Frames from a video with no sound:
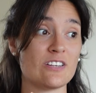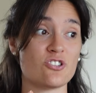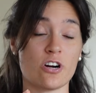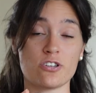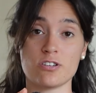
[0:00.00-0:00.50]
the
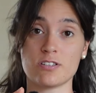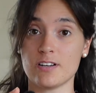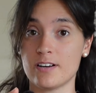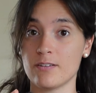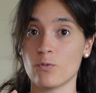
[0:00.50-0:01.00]
instructions
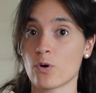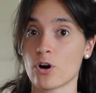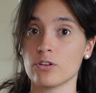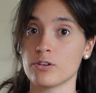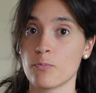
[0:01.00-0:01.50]
that
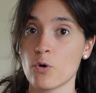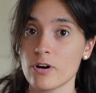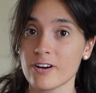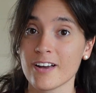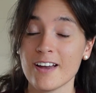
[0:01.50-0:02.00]
were on the
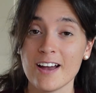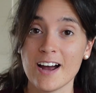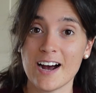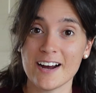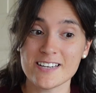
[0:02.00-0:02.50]
book,
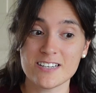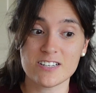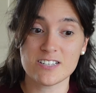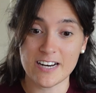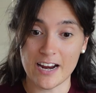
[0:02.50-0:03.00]
I
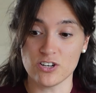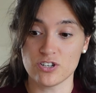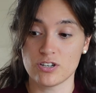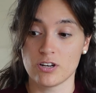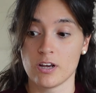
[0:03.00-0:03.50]
just
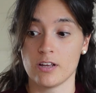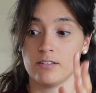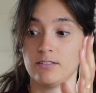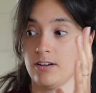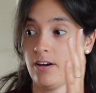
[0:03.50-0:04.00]
changed
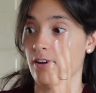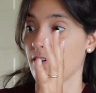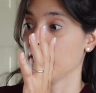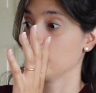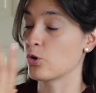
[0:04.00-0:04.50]

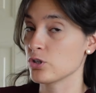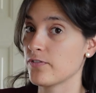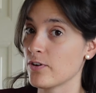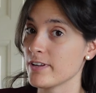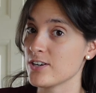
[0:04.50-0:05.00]
the torso
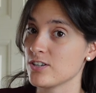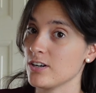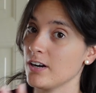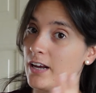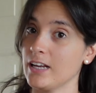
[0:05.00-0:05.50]

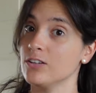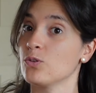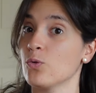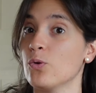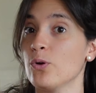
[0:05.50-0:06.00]
foundation
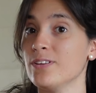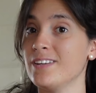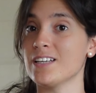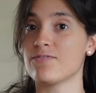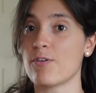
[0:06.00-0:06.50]
into
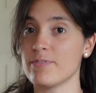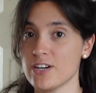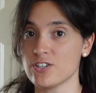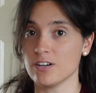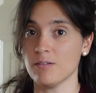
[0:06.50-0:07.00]
this
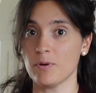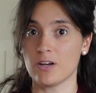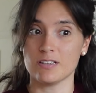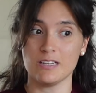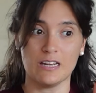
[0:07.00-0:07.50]
foundation
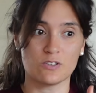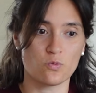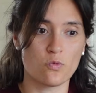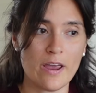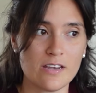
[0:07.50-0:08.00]
because it's
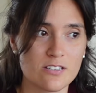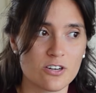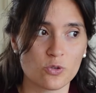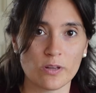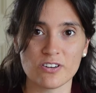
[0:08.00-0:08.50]
way
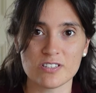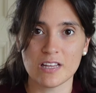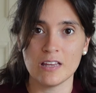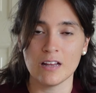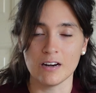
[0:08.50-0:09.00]
easier to
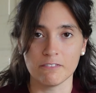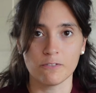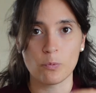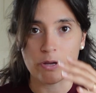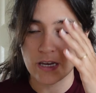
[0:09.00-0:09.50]
understand than if
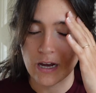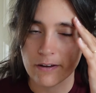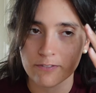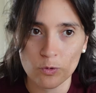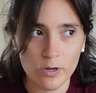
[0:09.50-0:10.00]
we
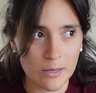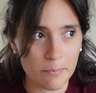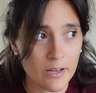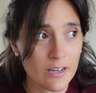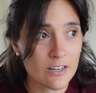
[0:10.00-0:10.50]
have to keep